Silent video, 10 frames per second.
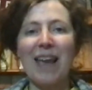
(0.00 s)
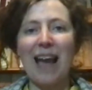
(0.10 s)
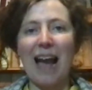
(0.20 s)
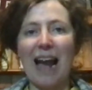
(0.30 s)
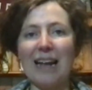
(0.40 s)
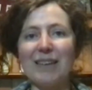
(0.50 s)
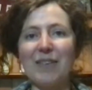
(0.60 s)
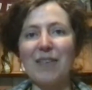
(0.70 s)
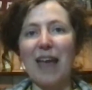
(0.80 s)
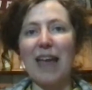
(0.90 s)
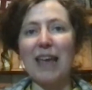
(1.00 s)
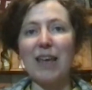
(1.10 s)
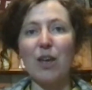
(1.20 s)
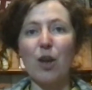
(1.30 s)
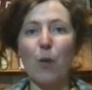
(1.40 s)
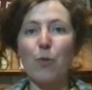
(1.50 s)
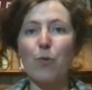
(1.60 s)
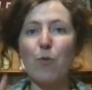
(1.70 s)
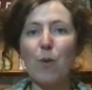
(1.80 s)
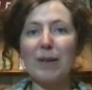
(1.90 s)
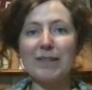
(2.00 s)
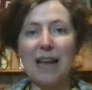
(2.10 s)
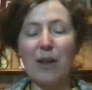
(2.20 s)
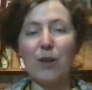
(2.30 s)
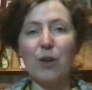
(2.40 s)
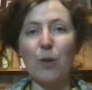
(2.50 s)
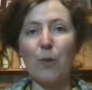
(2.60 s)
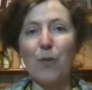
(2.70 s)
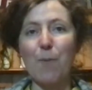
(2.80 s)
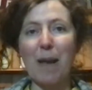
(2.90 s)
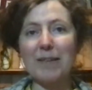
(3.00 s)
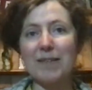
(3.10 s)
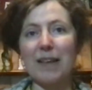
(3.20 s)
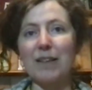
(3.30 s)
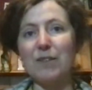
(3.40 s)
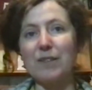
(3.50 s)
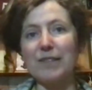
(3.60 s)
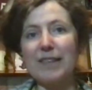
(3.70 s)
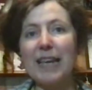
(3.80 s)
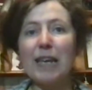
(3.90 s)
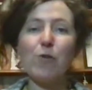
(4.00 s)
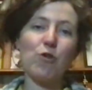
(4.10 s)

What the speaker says: and they go through and tell you the best things to see,